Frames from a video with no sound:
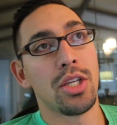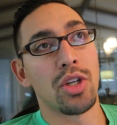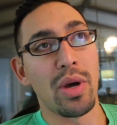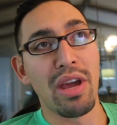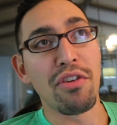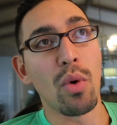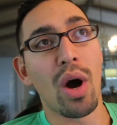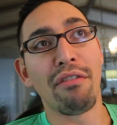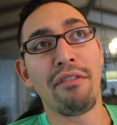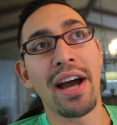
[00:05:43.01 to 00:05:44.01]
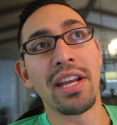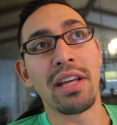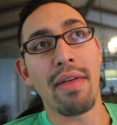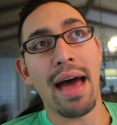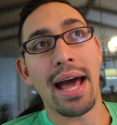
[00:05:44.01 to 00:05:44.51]
So if you are
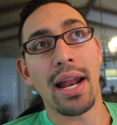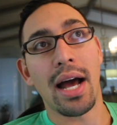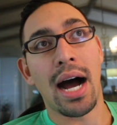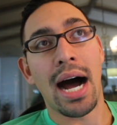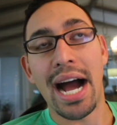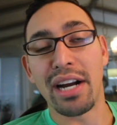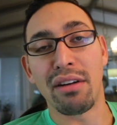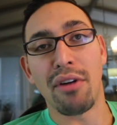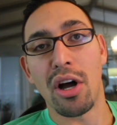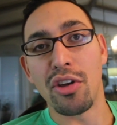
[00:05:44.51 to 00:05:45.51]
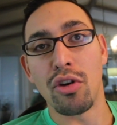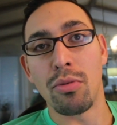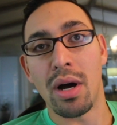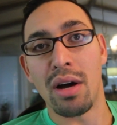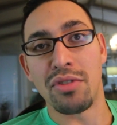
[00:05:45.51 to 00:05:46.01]
finding that a higher
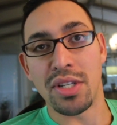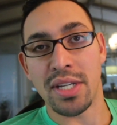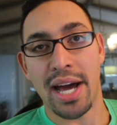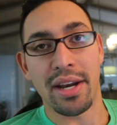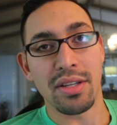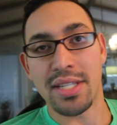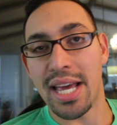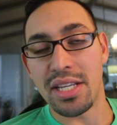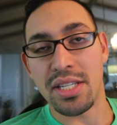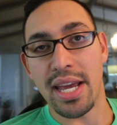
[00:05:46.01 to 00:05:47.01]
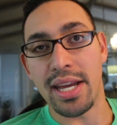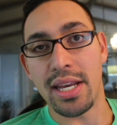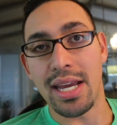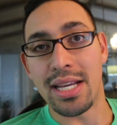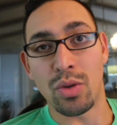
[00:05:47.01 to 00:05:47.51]
volume of just kind of steady
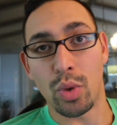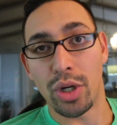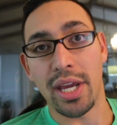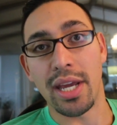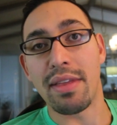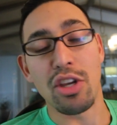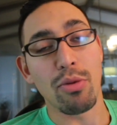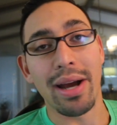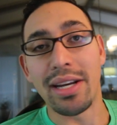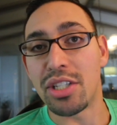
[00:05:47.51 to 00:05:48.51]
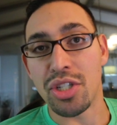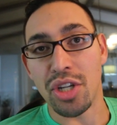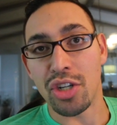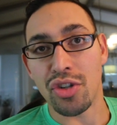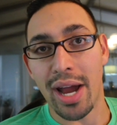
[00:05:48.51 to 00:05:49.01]
state isn't working, then you might need to
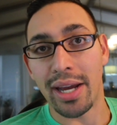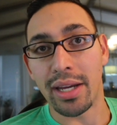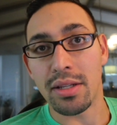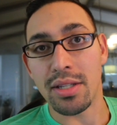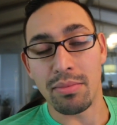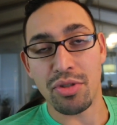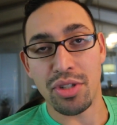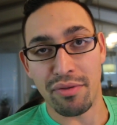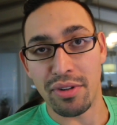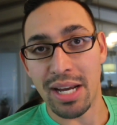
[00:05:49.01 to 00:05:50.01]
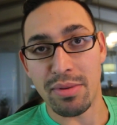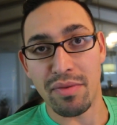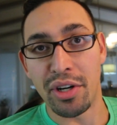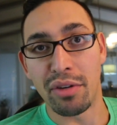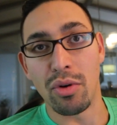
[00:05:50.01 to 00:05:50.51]
start trying some different types
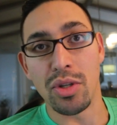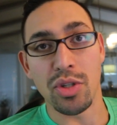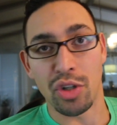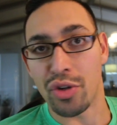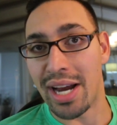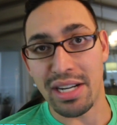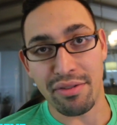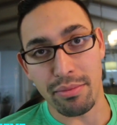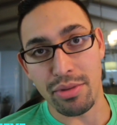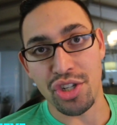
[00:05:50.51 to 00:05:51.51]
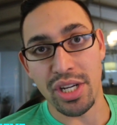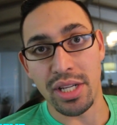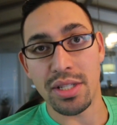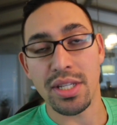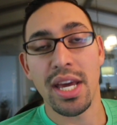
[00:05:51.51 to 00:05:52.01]
of intervals or trying different
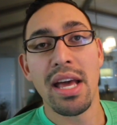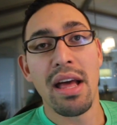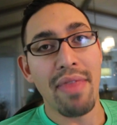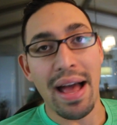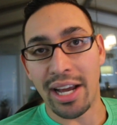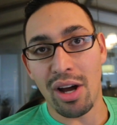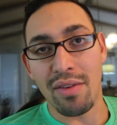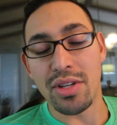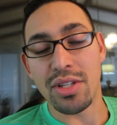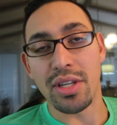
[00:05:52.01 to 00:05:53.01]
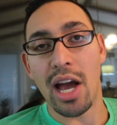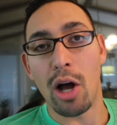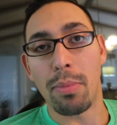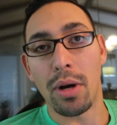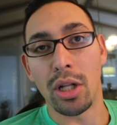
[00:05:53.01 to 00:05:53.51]
machines. That can obviously
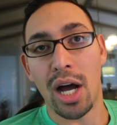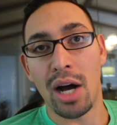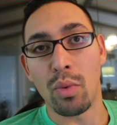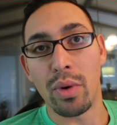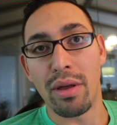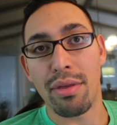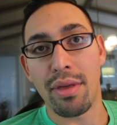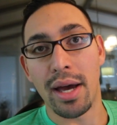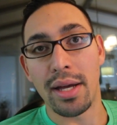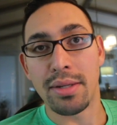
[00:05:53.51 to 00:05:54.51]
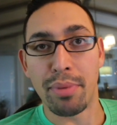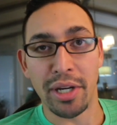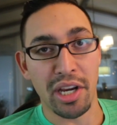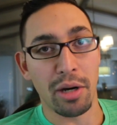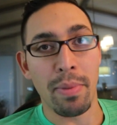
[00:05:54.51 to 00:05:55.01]
help a lot with
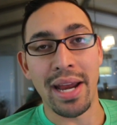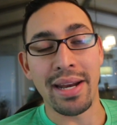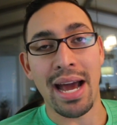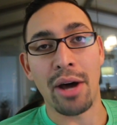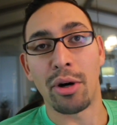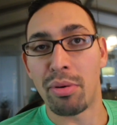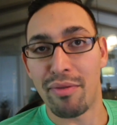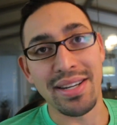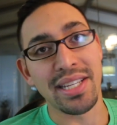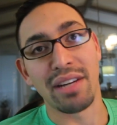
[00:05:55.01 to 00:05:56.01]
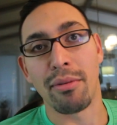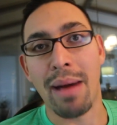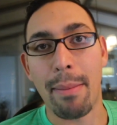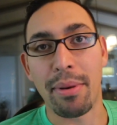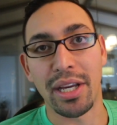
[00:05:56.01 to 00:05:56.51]
bringing your pain down or preventing it from
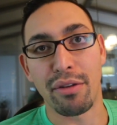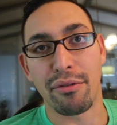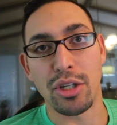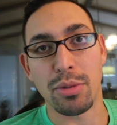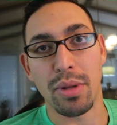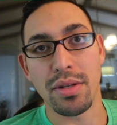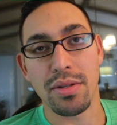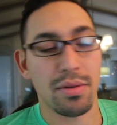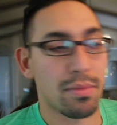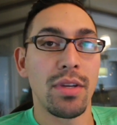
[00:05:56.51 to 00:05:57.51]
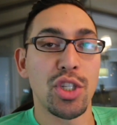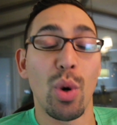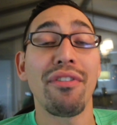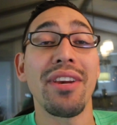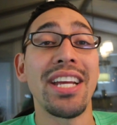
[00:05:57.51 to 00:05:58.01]
happening in the first place.
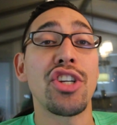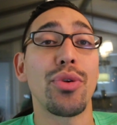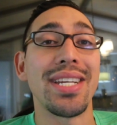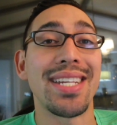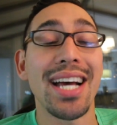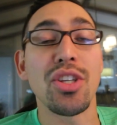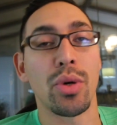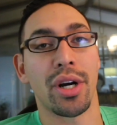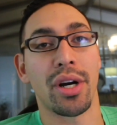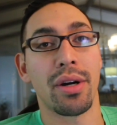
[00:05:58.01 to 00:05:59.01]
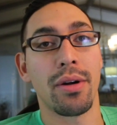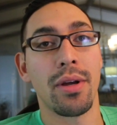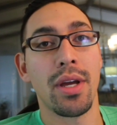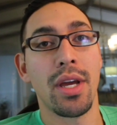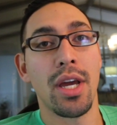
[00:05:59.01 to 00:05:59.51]
So if an injury does occur,
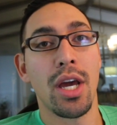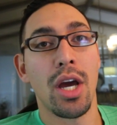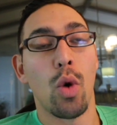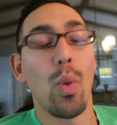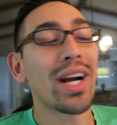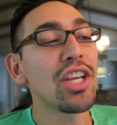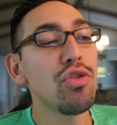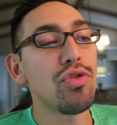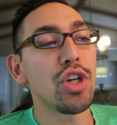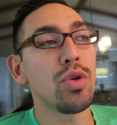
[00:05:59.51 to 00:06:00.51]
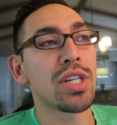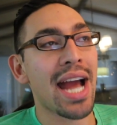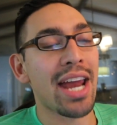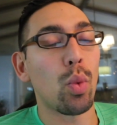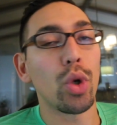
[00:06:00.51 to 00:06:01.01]
what can you do to
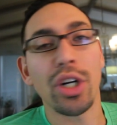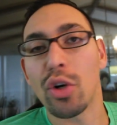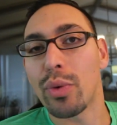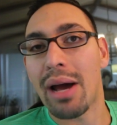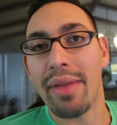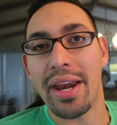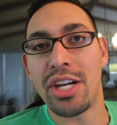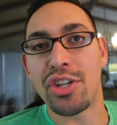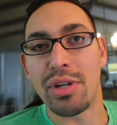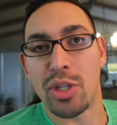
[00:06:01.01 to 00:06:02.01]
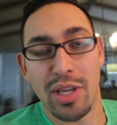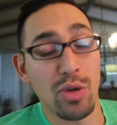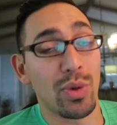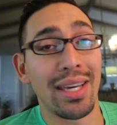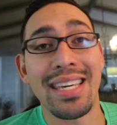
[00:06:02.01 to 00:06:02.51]
kind of work around that injury so that
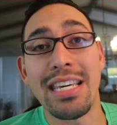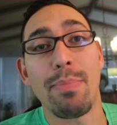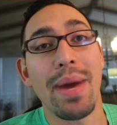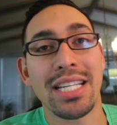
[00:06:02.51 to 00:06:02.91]
you can keep